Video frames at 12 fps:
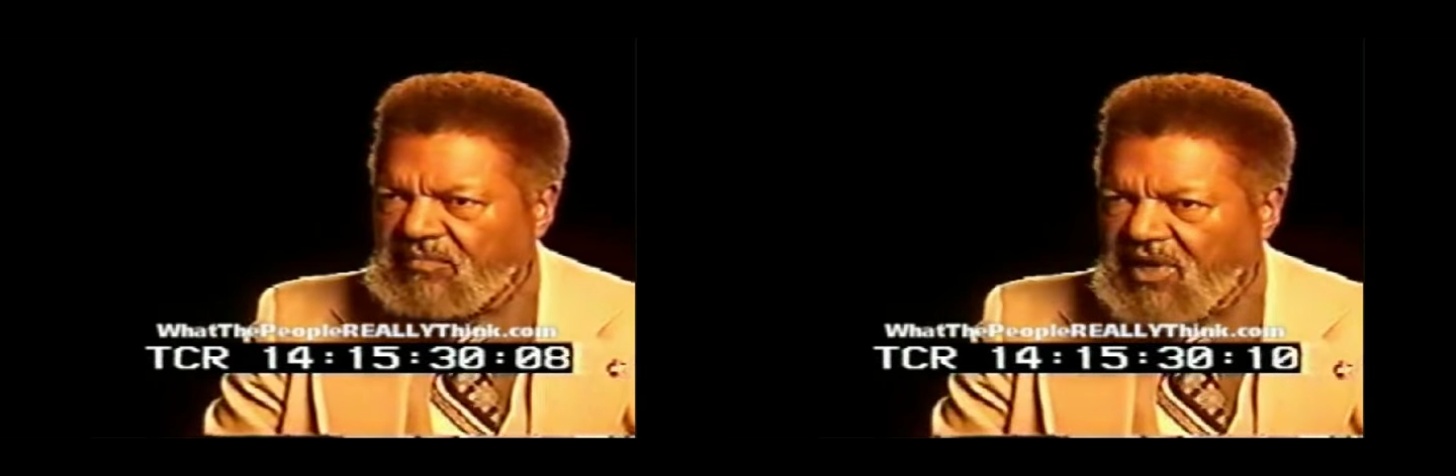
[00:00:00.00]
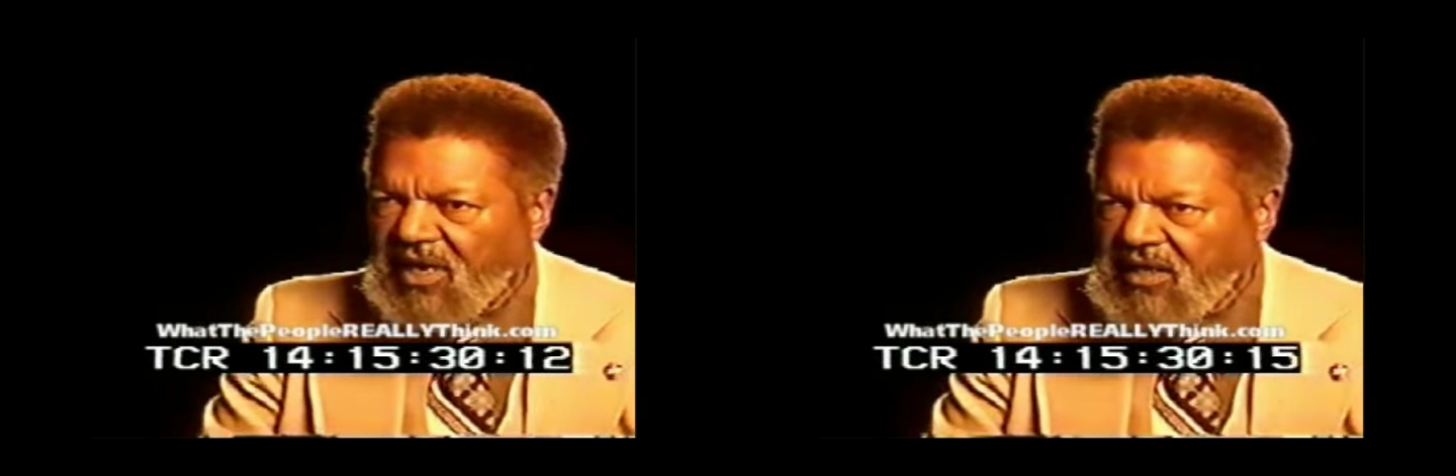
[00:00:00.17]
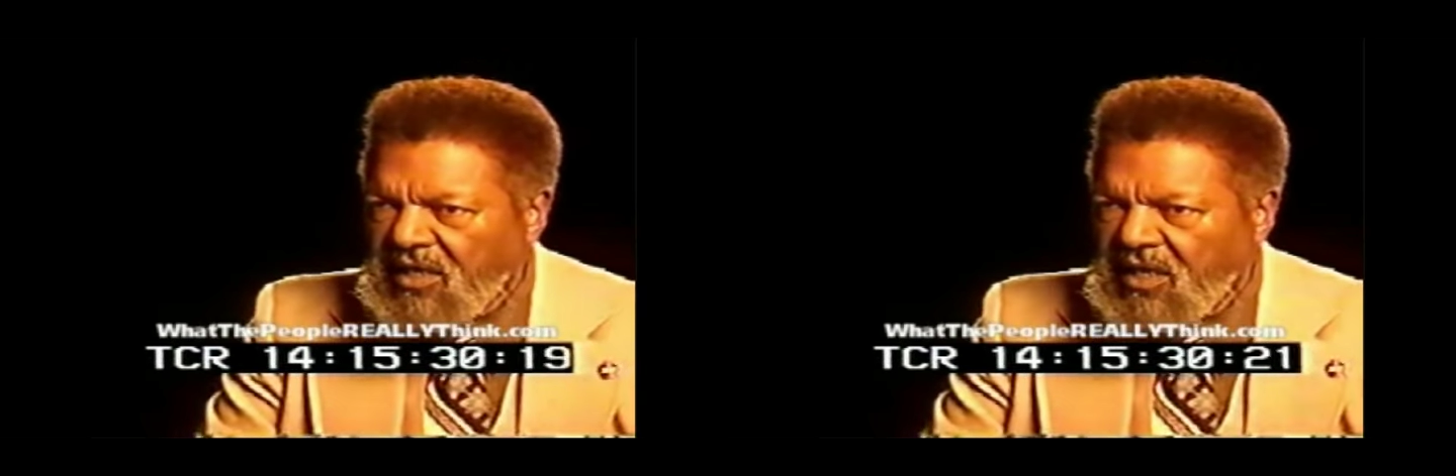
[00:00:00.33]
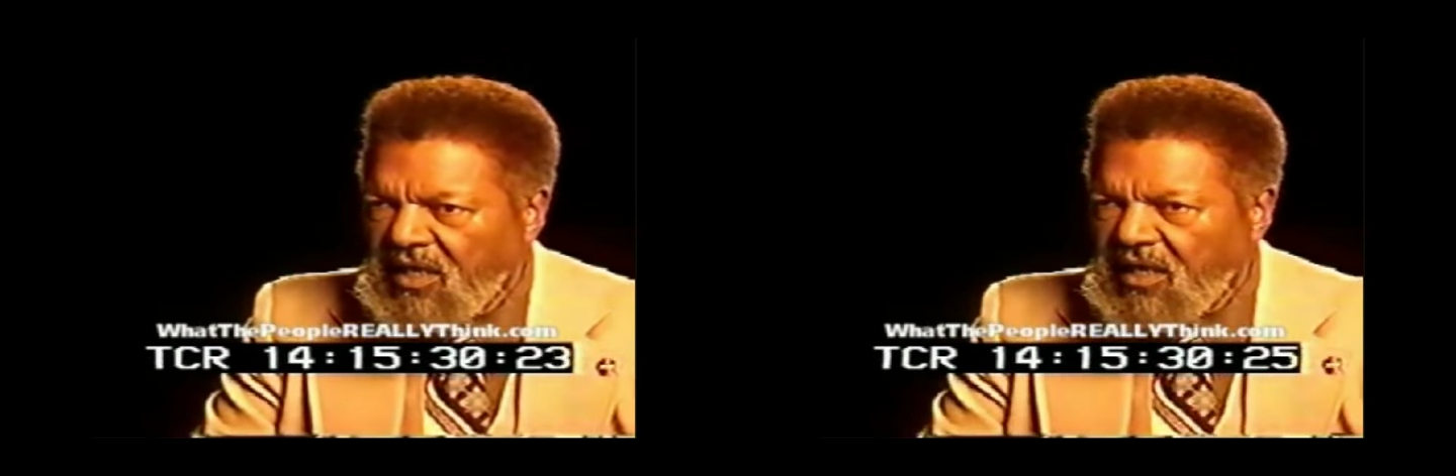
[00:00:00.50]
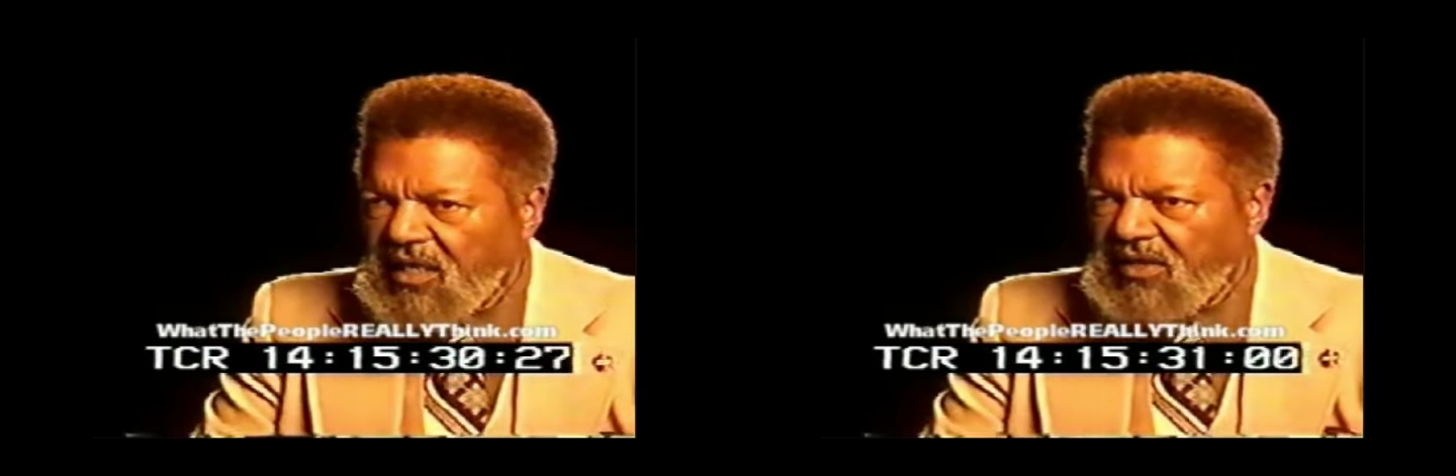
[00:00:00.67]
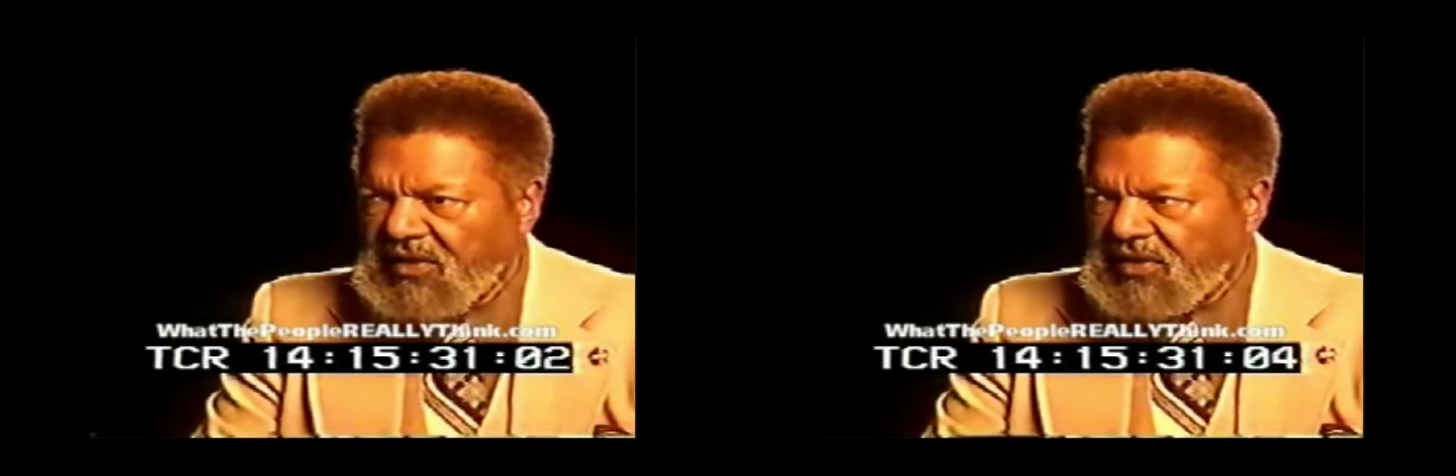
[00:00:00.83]
among
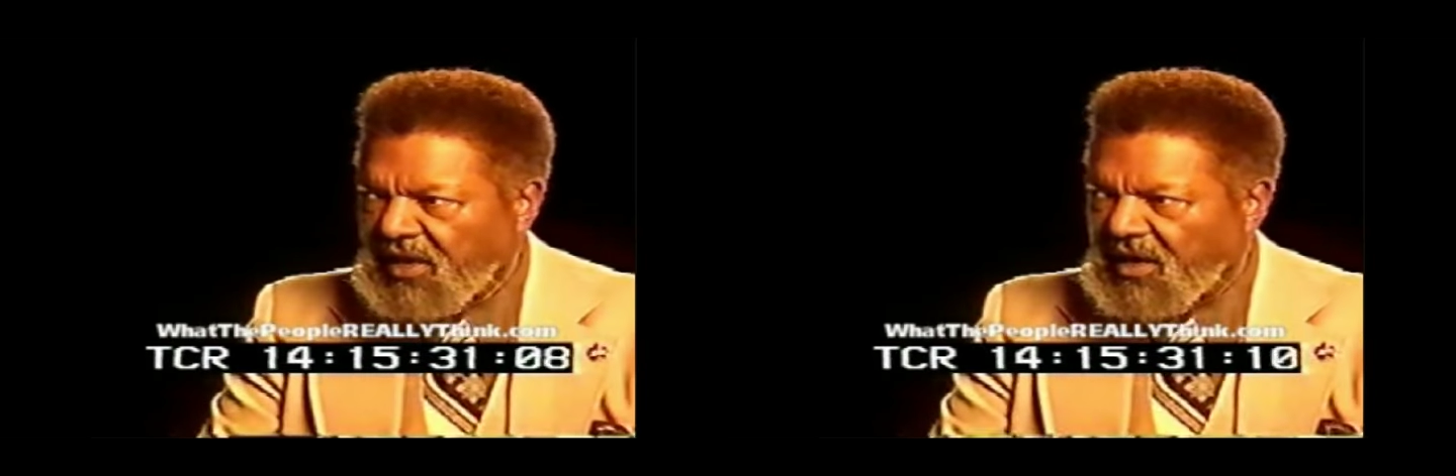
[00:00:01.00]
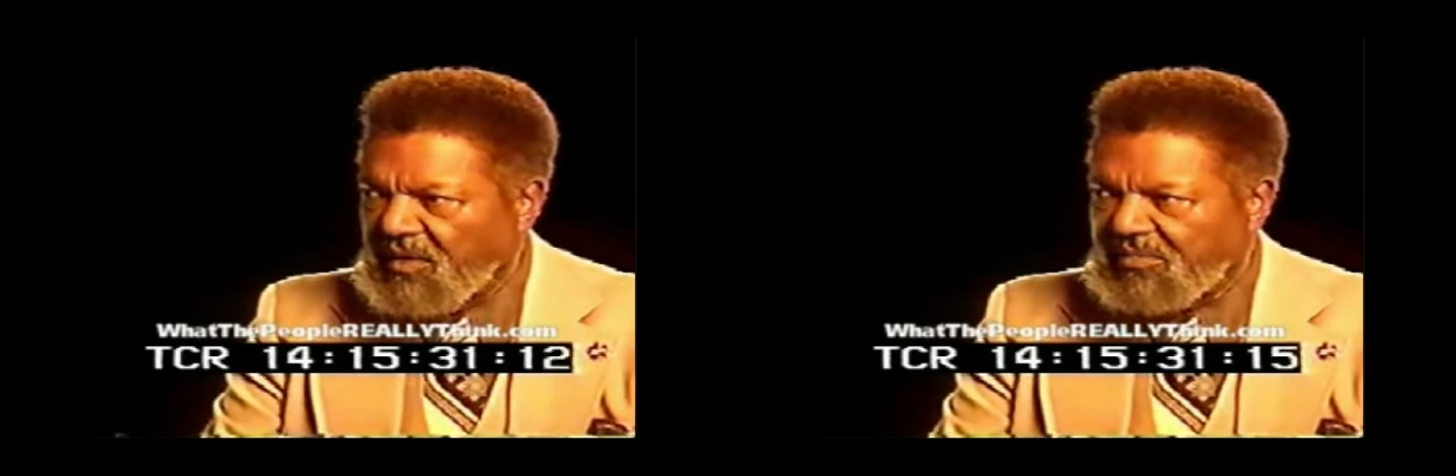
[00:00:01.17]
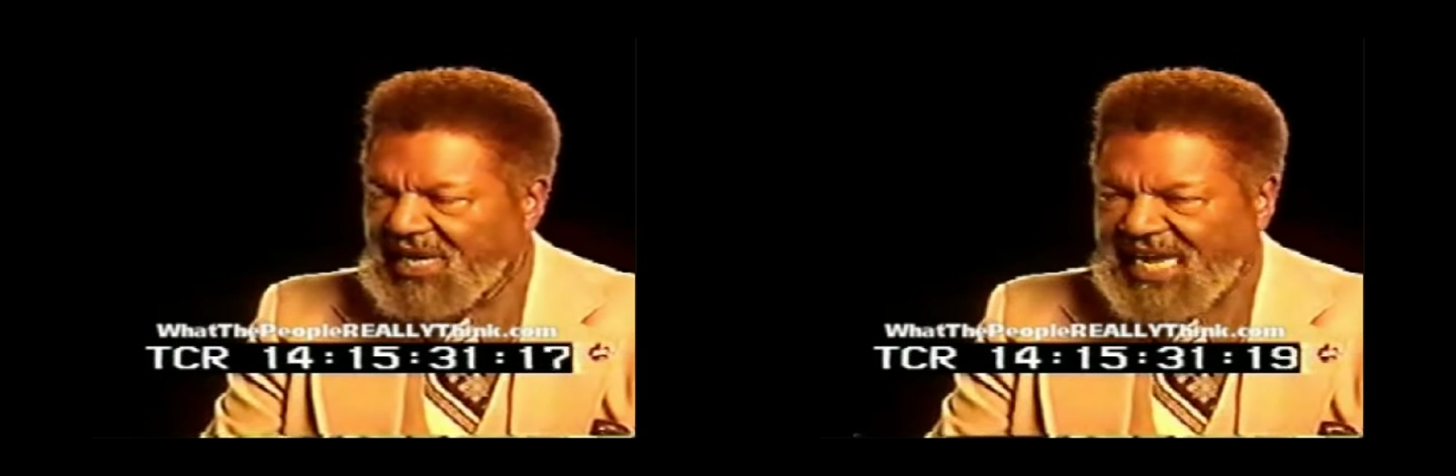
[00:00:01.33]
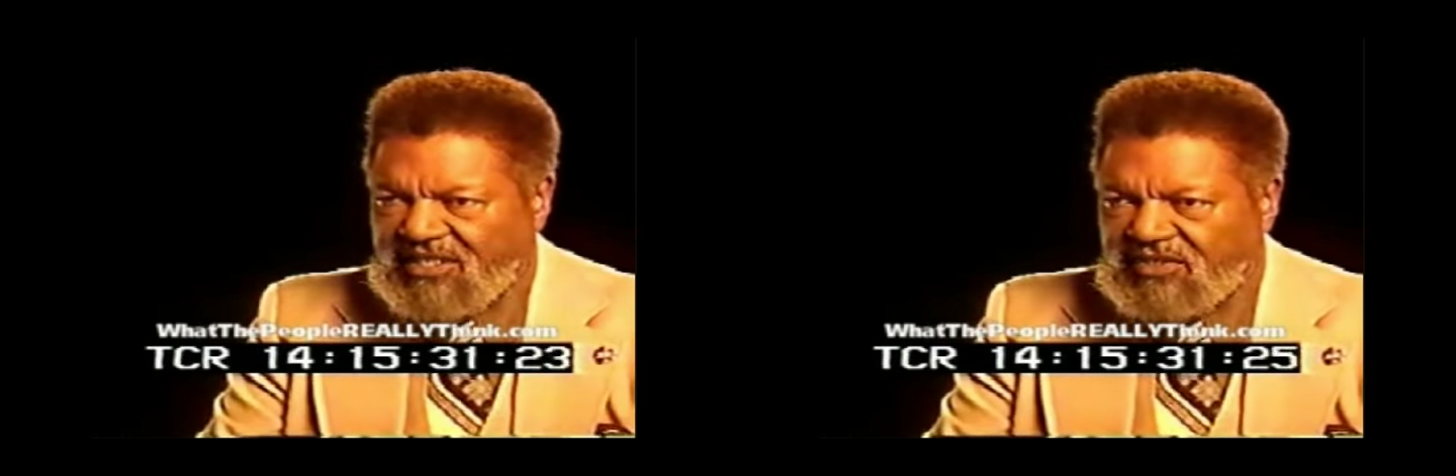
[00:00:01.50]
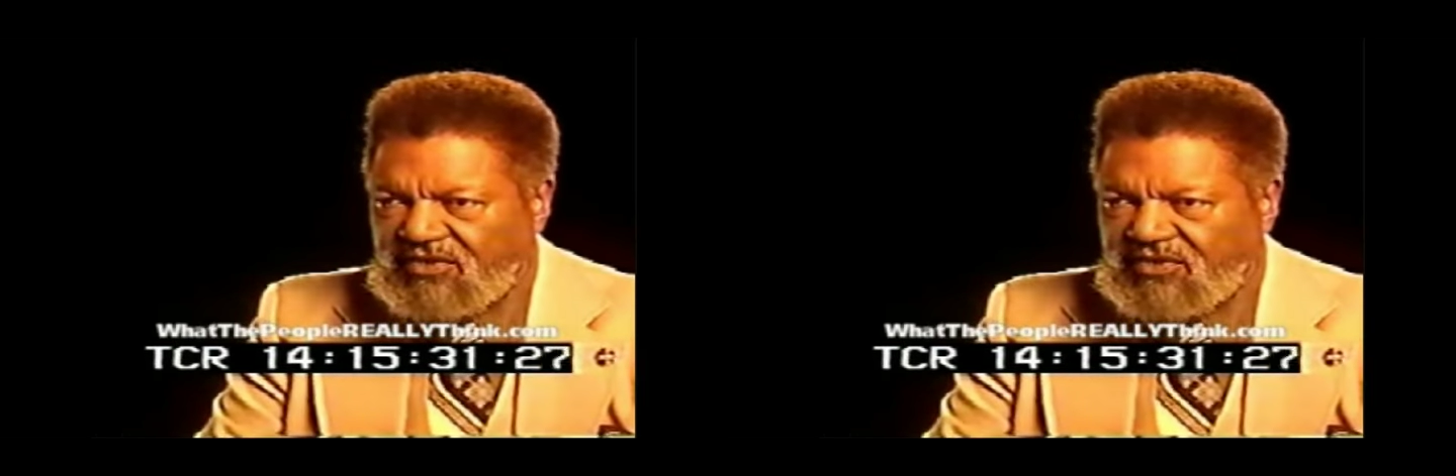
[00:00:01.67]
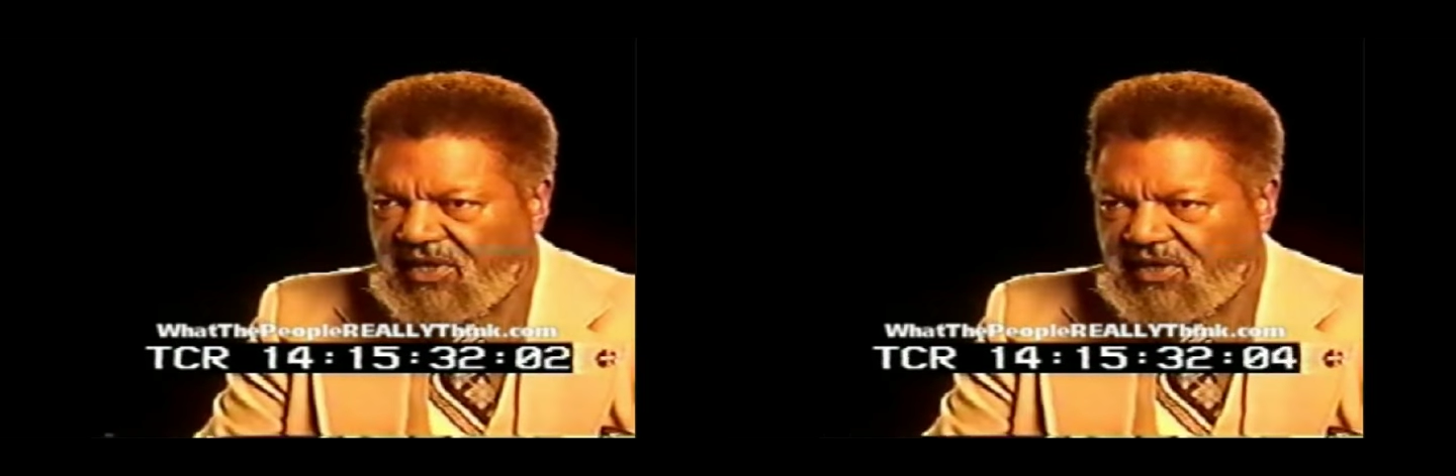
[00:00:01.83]
the black
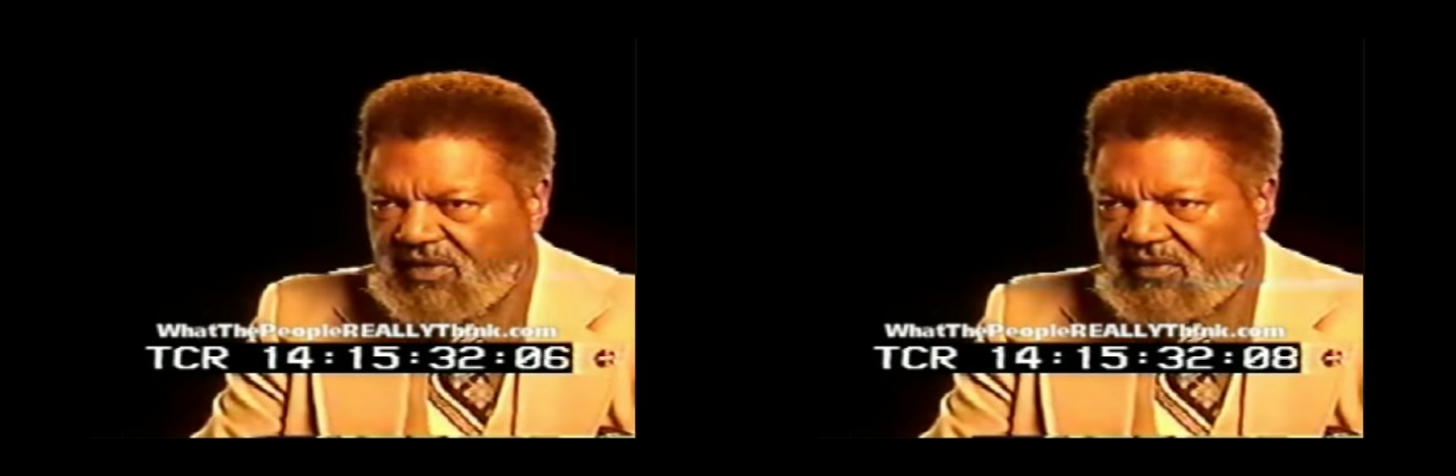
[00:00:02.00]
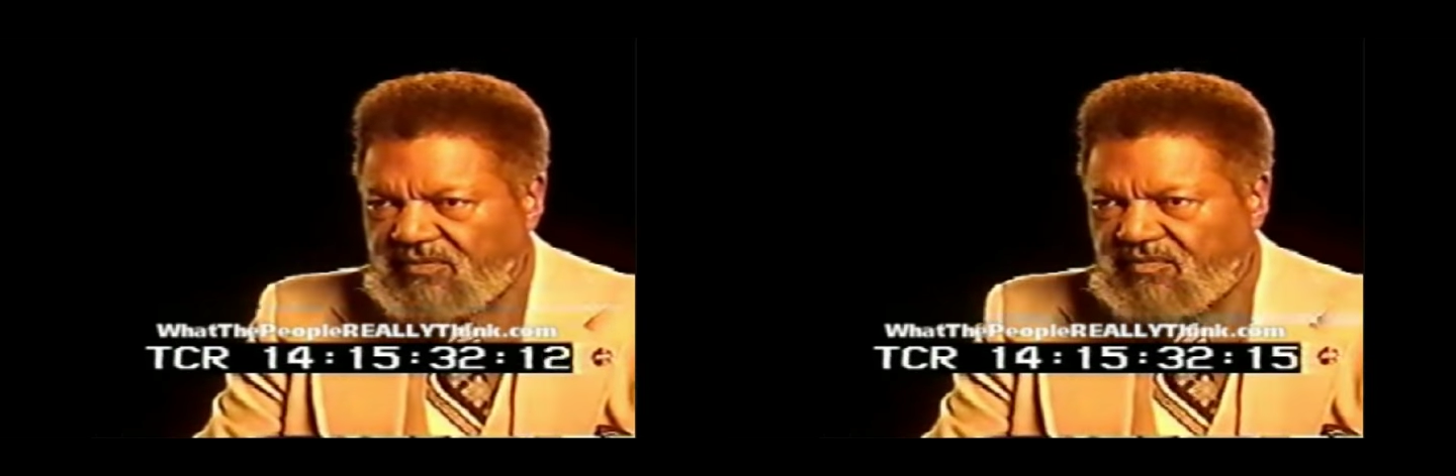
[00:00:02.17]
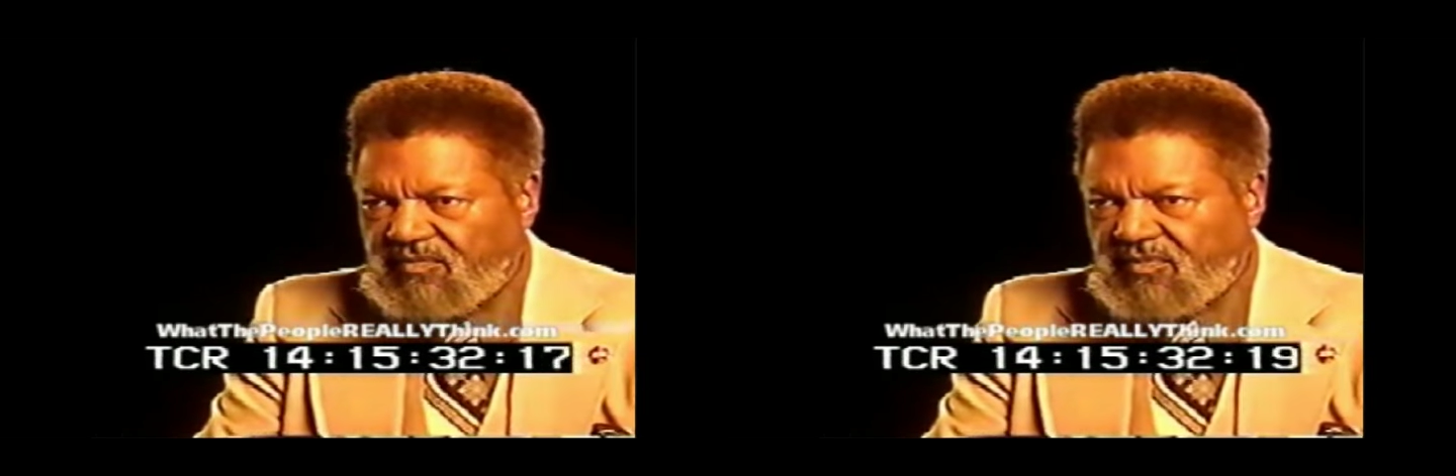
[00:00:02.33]
struggle